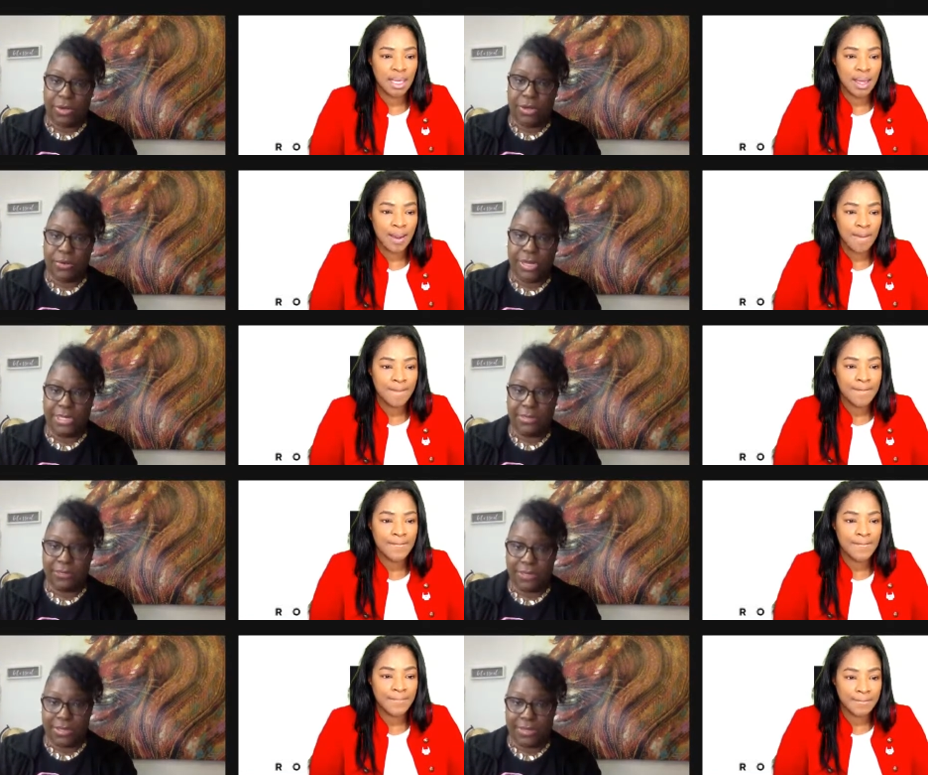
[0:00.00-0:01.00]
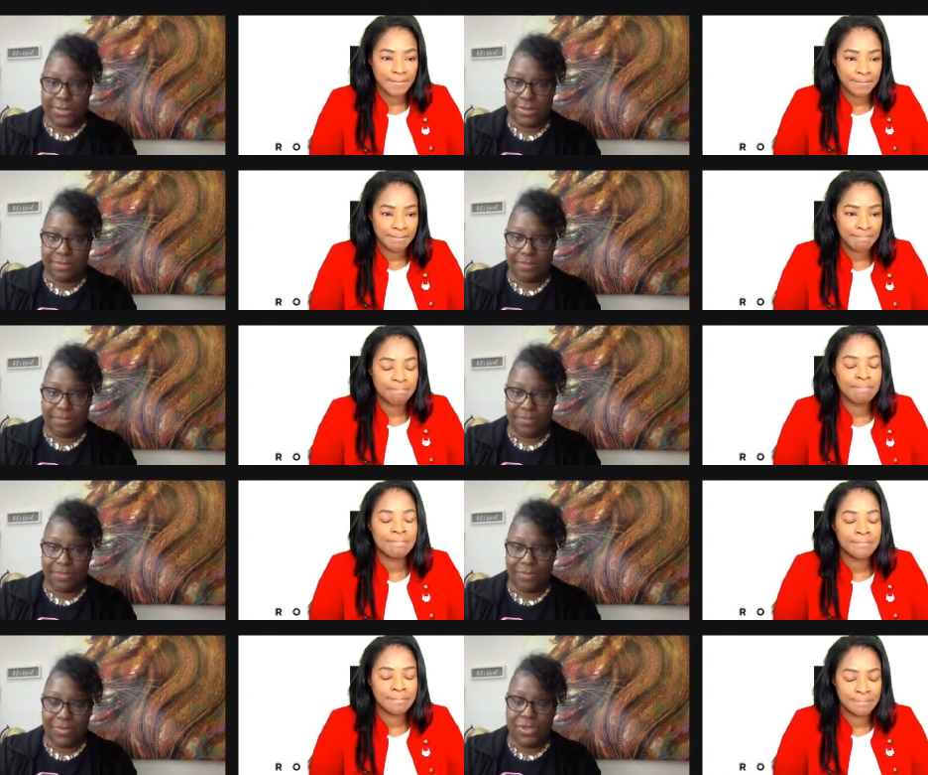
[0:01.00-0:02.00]
Speaker 1: you're anointed for this.
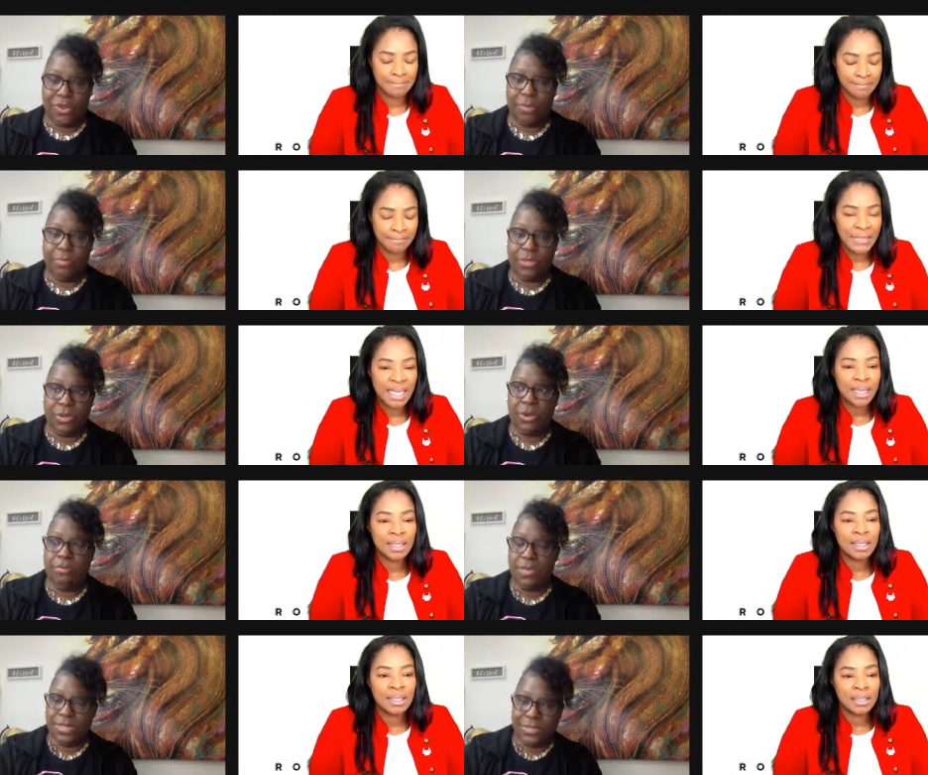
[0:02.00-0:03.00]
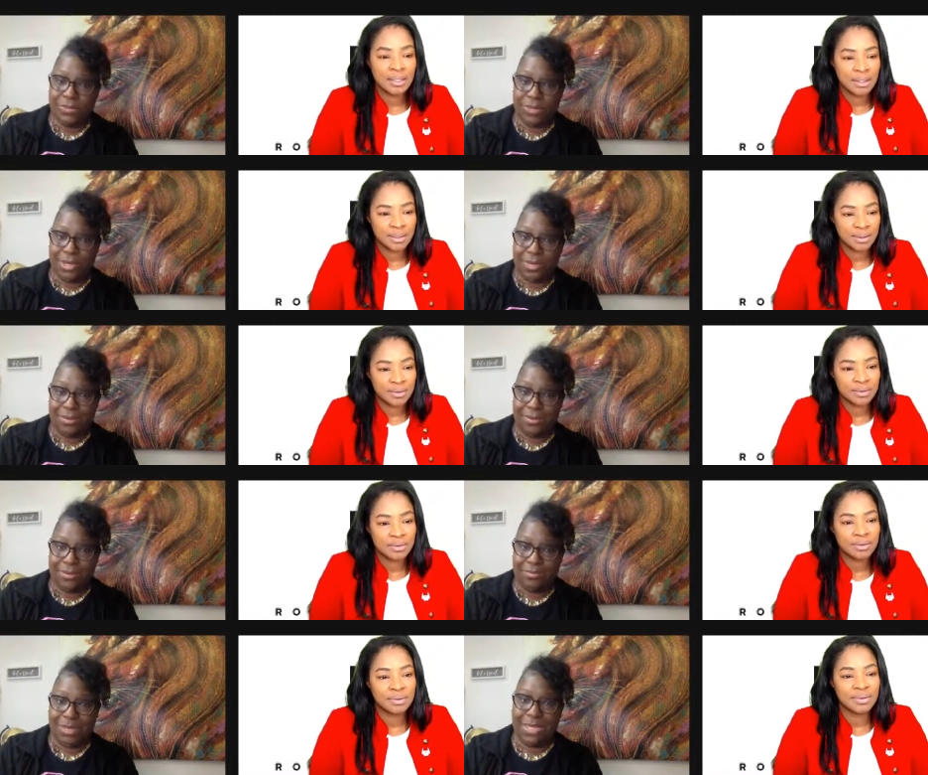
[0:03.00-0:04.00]
Mm-hmm. Your your misery
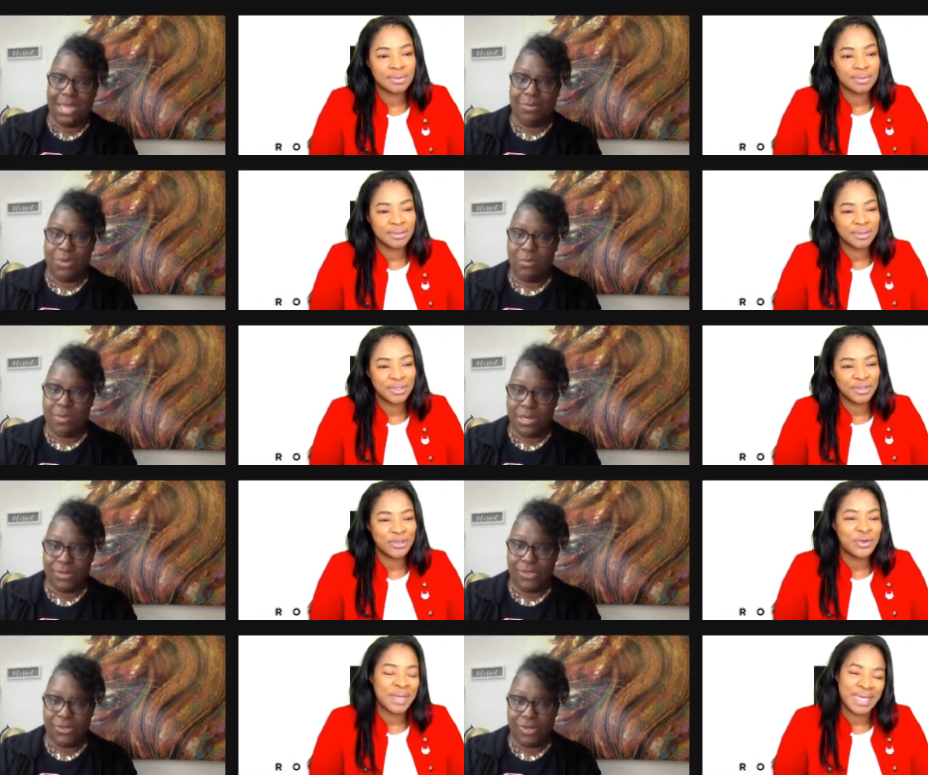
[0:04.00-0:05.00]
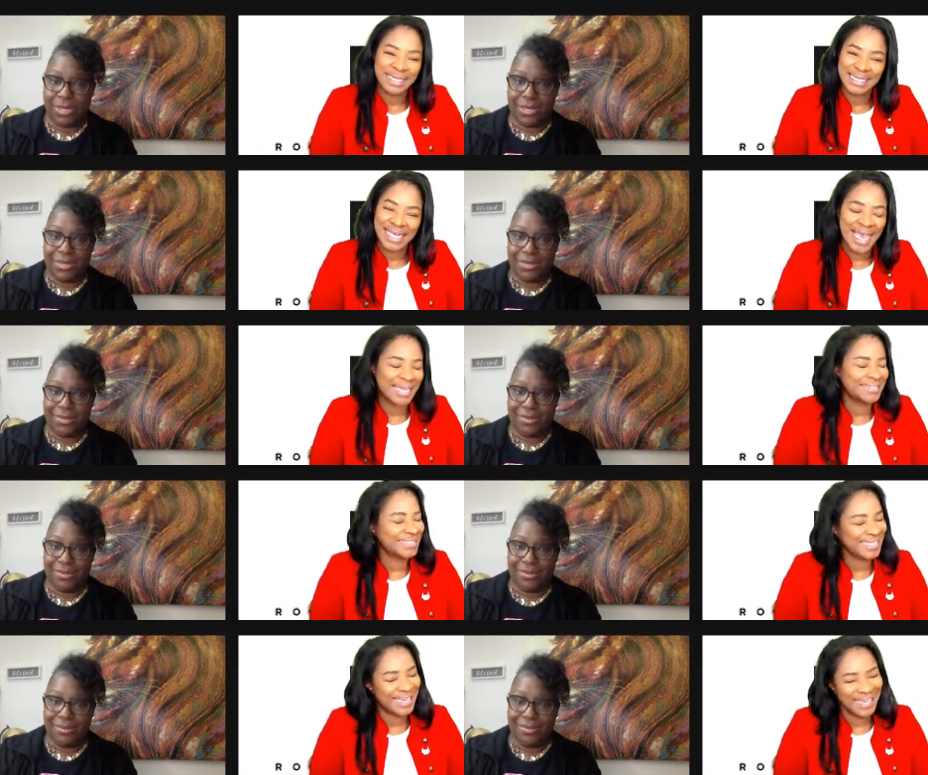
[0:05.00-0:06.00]
became your ministry.
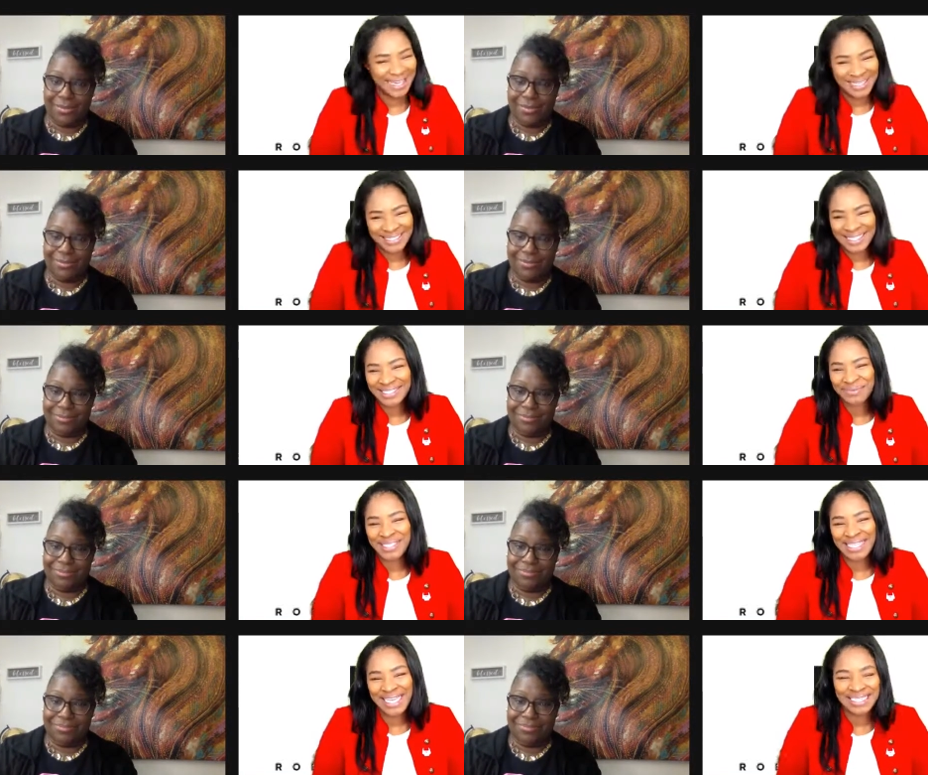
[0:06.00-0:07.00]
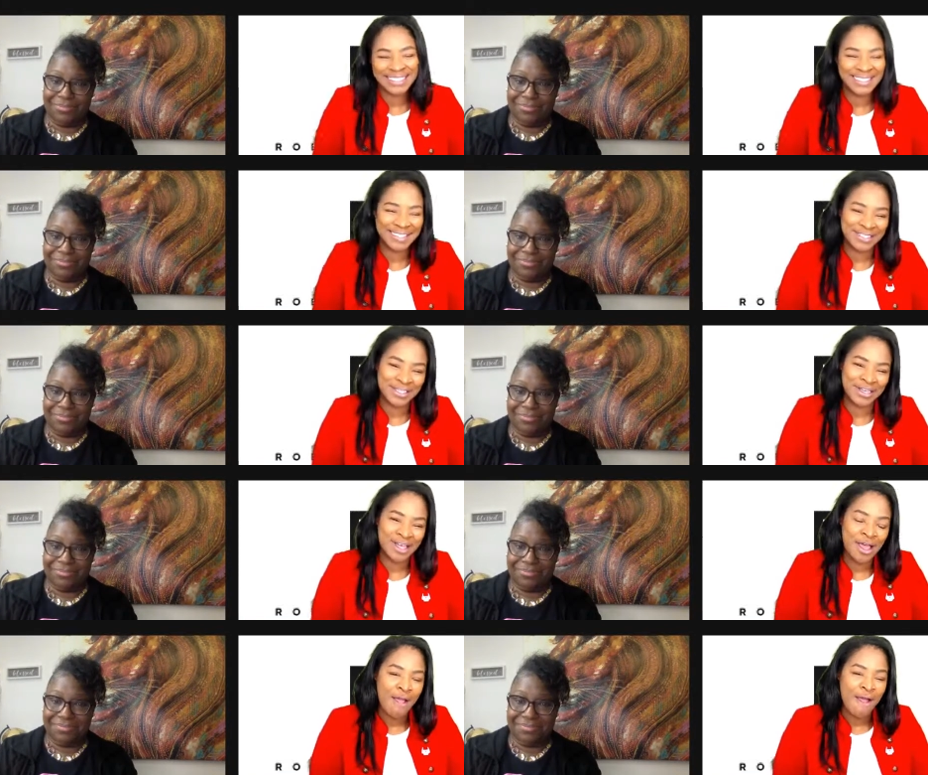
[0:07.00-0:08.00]
Speaker 2: Yes, as we say in the sisterhood,
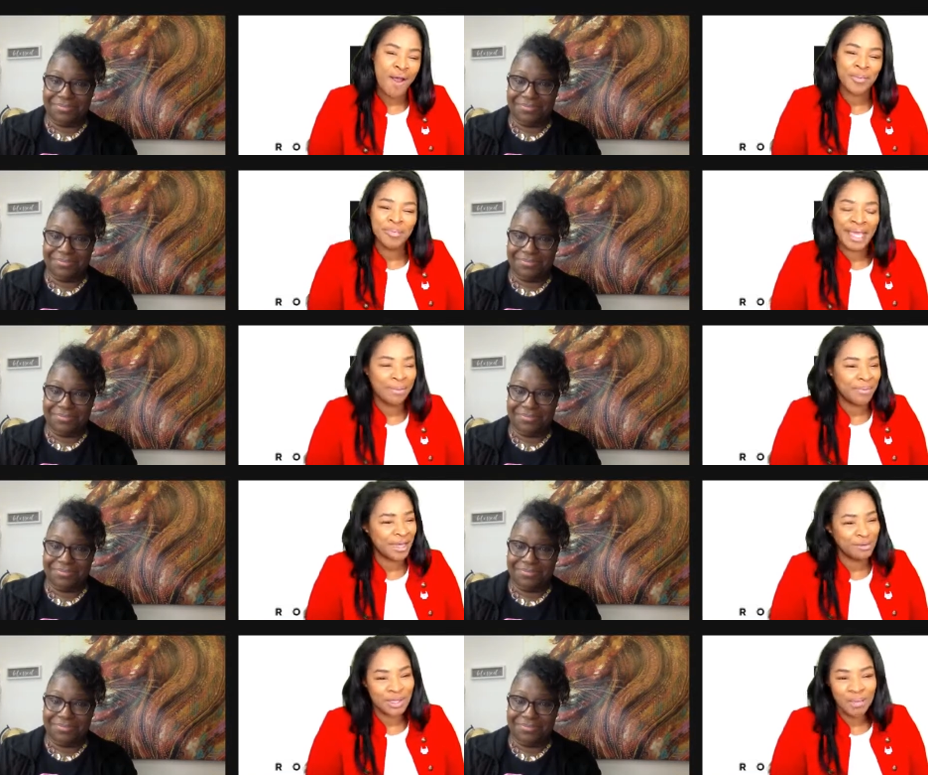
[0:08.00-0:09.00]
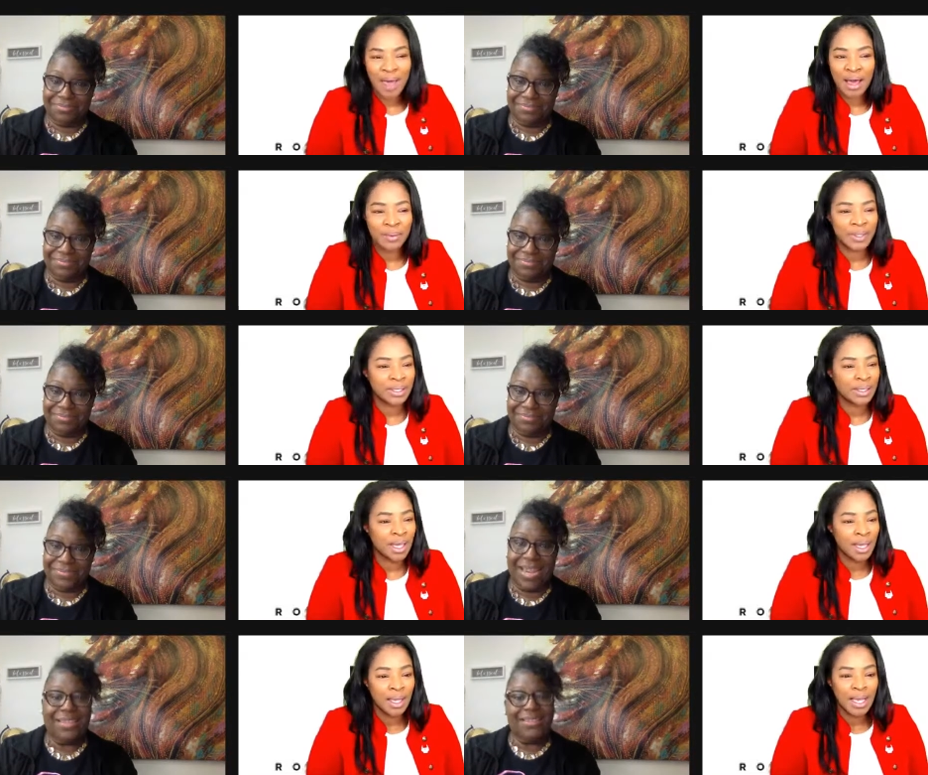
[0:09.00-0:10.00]
our pain becomes our power.
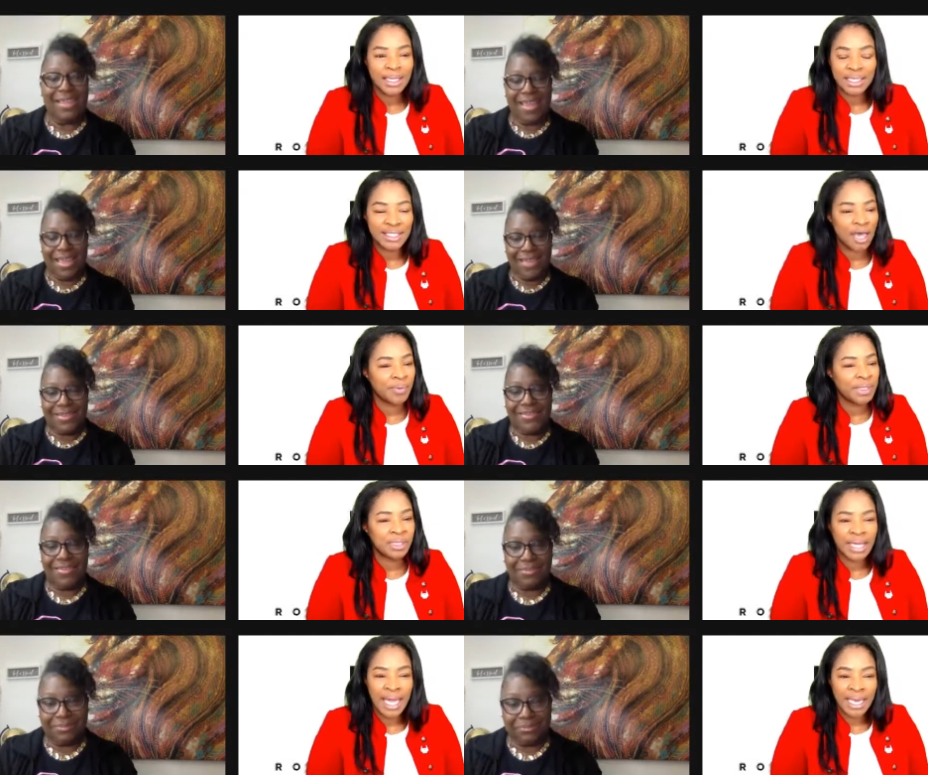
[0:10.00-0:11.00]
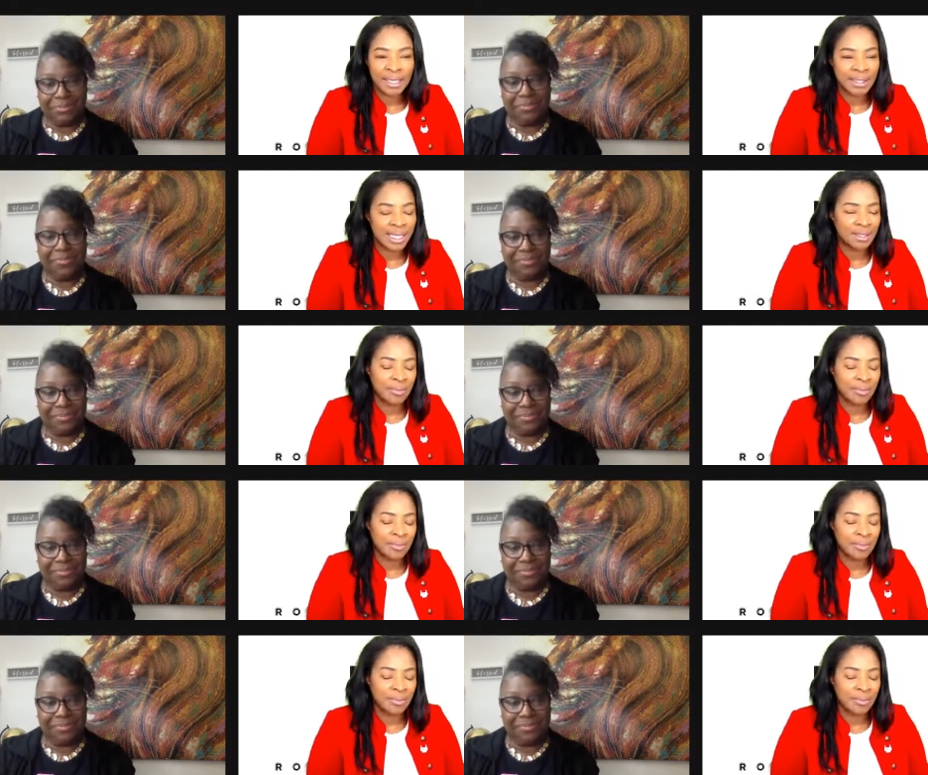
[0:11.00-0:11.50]
And that's mm-hmm. how we mm. look at it that the